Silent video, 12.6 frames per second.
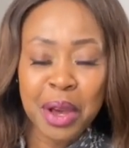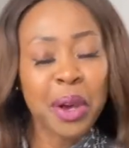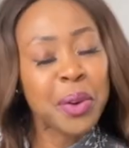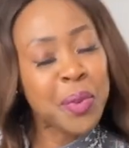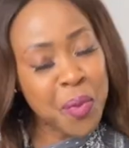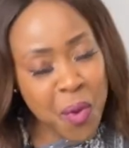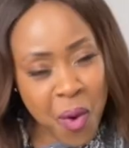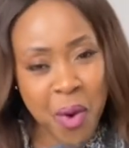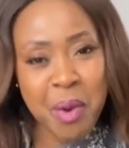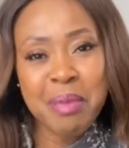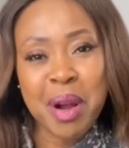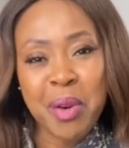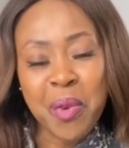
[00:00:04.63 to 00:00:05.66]
a
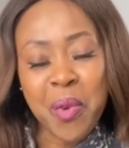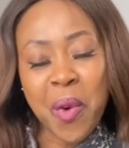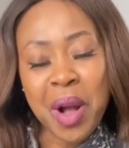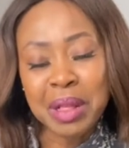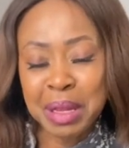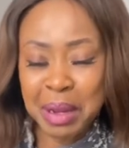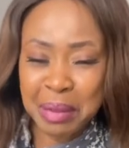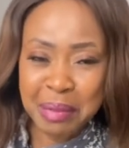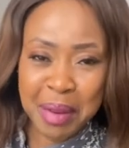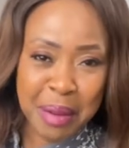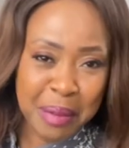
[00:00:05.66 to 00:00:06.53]
warm welcome